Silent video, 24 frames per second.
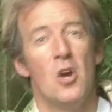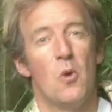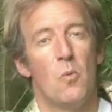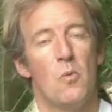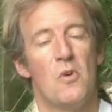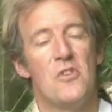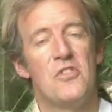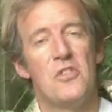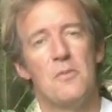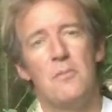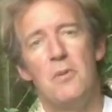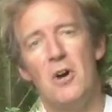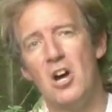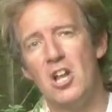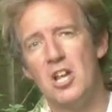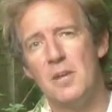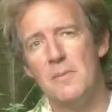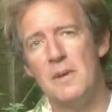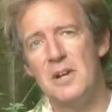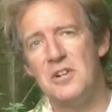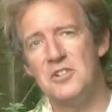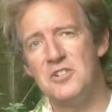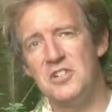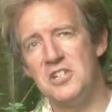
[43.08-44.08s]
With the
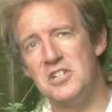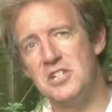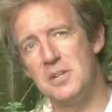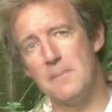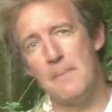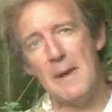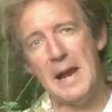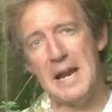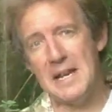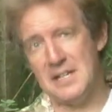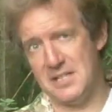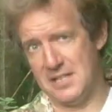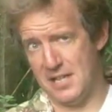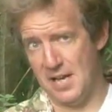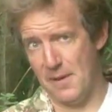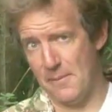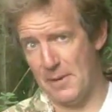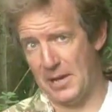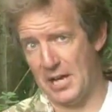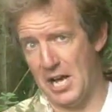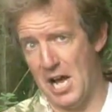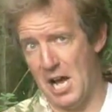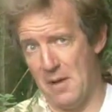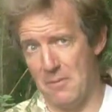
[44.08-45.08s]
parliamentary debate
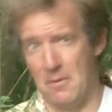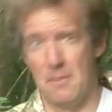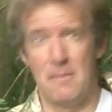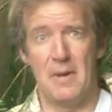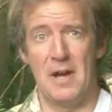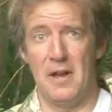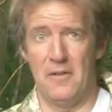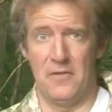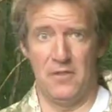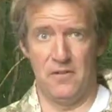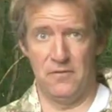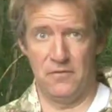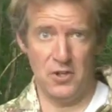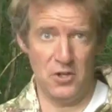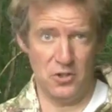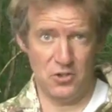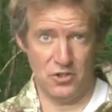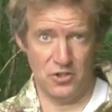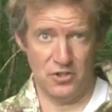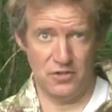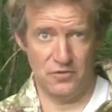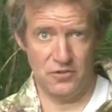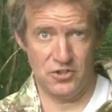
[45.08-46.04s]
coming up about the future